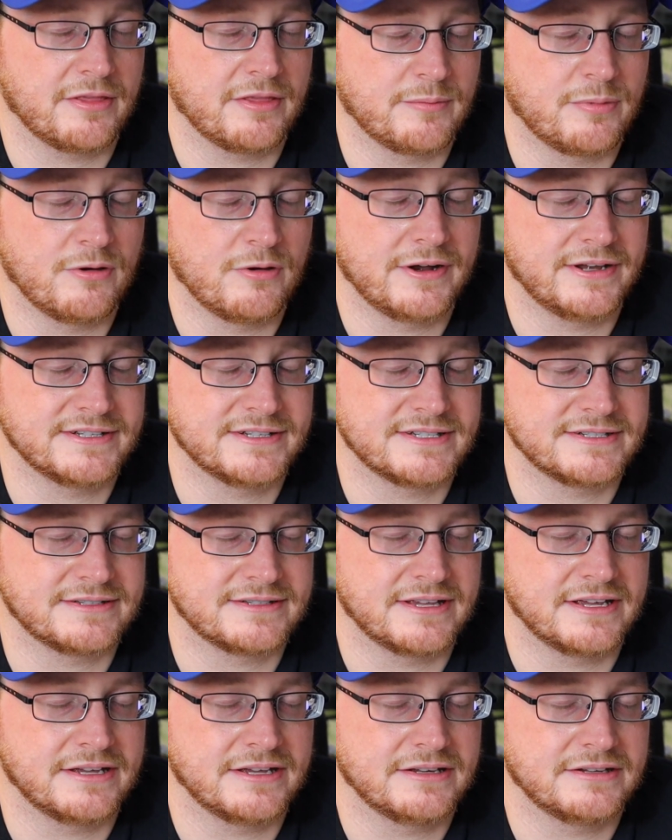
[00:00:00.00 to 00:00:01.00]
The point is
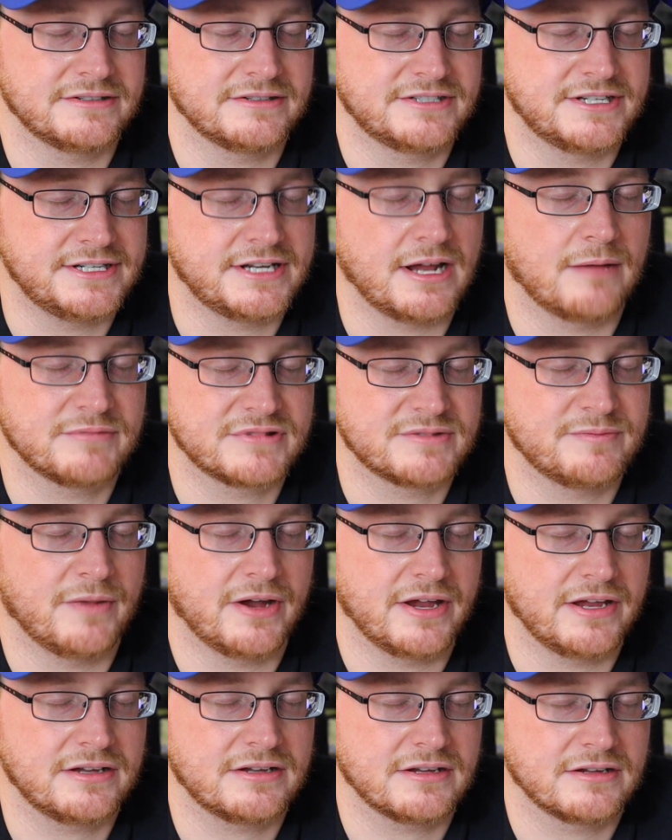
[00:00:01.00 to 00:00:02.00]
that she dumps
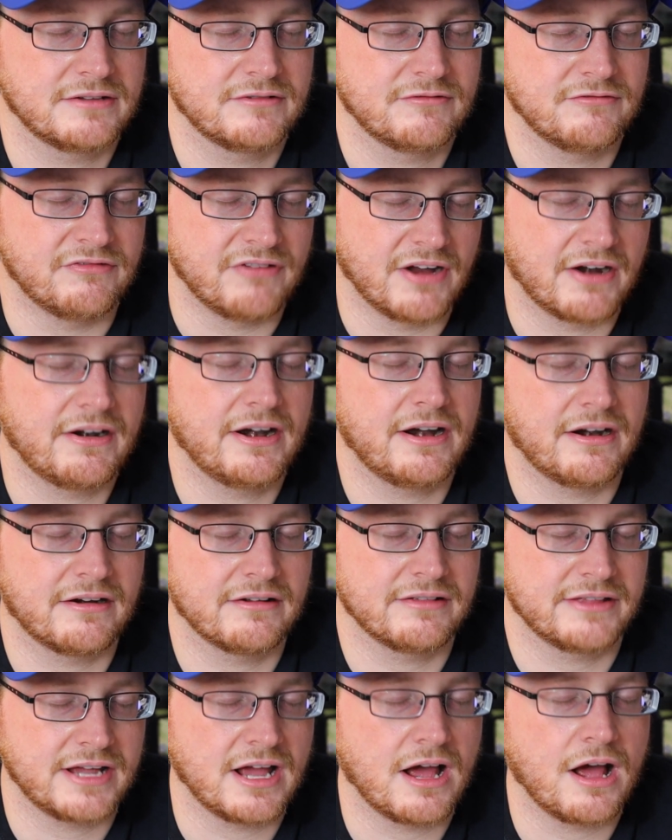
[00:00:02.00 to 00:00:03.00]
Mike very
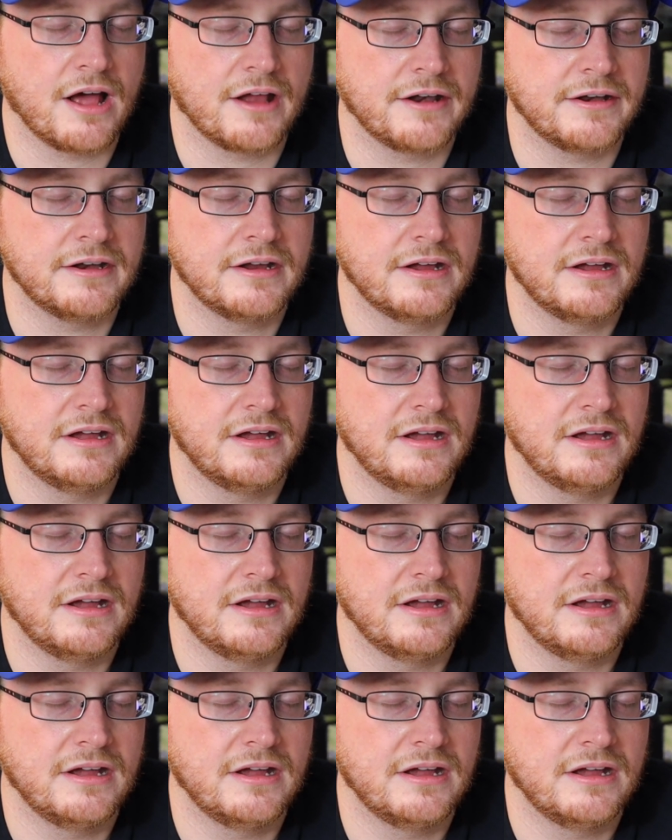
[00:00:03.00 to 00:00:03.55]
early on,